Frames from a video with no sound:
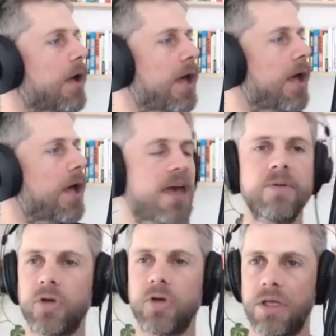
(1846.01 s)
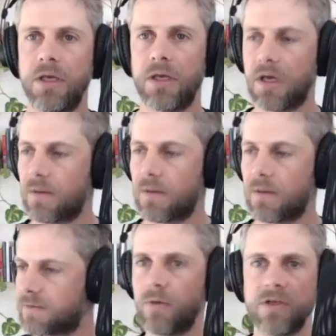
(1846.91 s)
everybody here comes
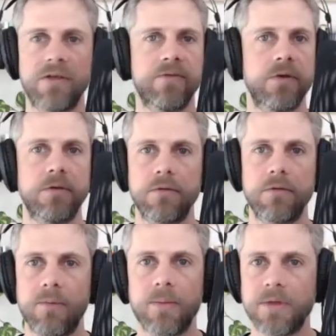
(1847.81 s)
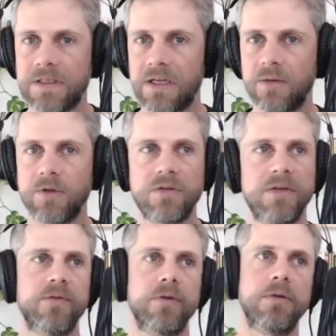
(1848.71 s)
from somewhere different. They might be dealing
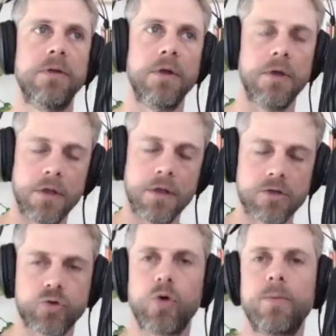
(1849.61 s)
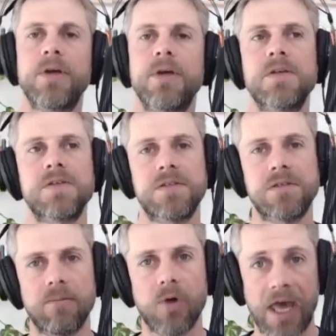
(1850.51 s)
with different
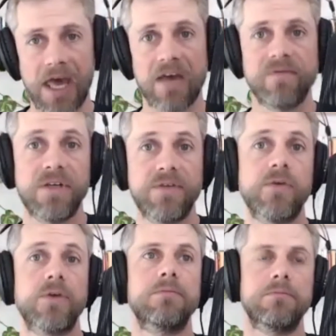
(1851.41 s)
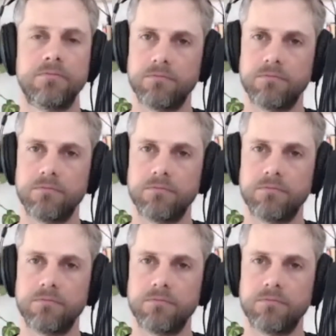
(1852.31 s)
traumas. They might have different,